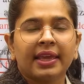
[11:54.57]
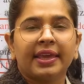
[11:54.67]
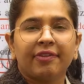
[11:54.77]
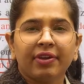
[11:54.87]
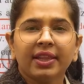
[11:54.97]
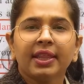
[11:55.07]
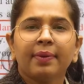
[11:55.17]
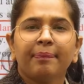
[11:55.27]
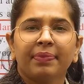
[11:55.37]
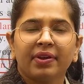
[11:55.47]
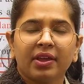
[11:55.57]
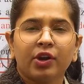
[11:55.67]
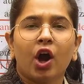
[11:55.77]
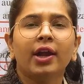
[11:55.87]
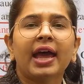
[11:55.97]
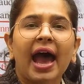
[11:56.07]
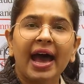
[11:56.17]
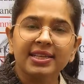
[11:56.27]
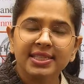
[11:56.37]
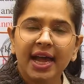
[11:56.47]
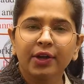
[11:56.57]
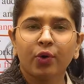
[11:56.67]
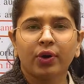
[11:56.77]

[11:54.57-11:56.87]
giving the not has that